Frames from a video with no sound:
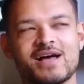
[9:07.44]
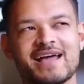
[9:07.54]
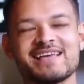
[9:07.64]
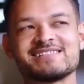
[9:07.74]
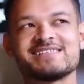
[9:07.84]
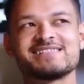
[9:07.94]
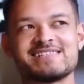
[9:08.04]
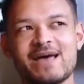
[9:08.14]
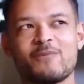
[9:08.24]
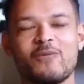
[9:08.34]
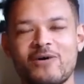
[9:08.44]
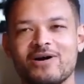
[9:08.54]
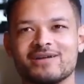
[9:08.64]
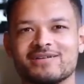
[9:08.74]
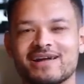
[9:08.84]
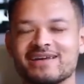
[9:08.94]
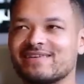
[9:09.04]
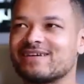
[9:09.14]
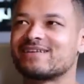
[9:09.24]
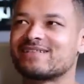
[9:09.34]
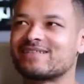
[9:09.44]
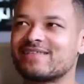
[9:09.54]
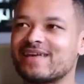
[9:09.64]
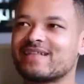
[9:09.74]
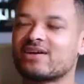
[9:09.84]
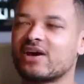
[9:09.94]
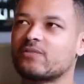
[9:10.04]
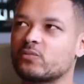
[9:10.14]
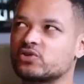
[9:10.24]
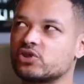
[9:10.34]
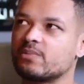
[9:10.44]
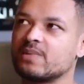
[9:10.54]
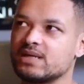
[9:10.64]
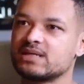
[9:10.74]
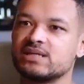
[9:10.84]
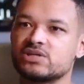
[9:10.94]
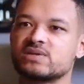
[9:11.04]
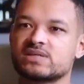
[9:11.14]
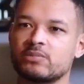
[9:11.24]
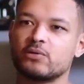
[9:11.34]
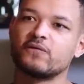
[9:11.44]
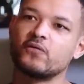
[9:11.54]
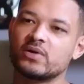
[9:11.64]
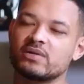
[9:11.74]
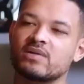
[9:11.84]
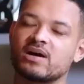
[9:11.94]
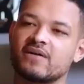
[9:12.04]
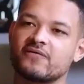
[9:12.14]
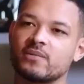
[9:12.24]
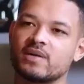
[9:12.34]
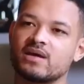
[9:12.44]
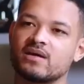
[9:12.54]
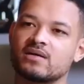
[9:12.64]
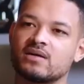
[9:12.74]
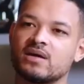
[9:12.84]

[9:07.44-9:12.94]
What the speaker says: I guess the step one, like the thing that I should immediately do as I move forward in my life from here,